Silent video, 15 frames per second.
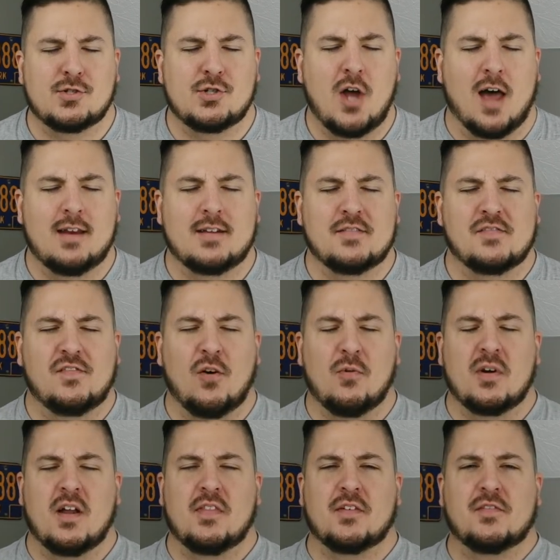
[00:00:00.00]
John here
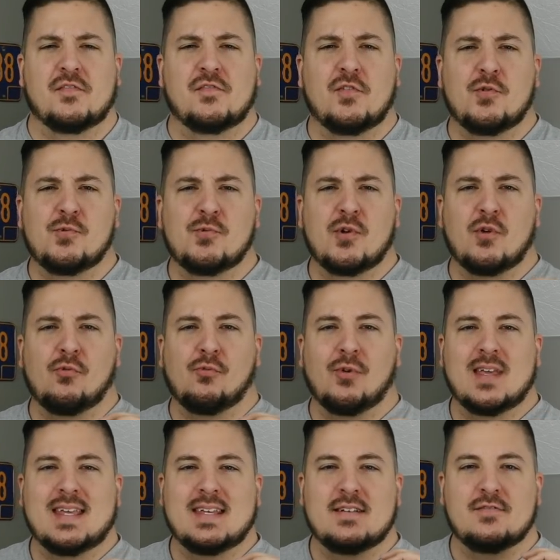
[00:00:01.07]
for another food
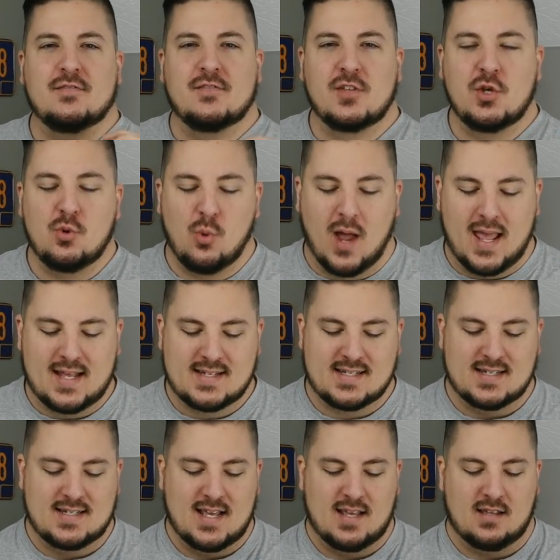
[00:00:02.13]
review, and
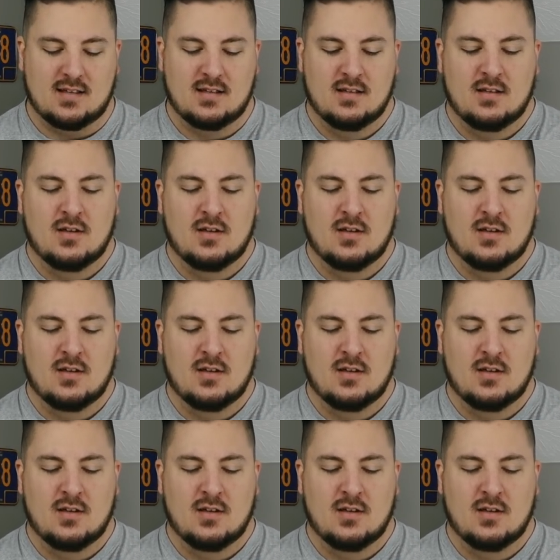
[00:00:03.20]
today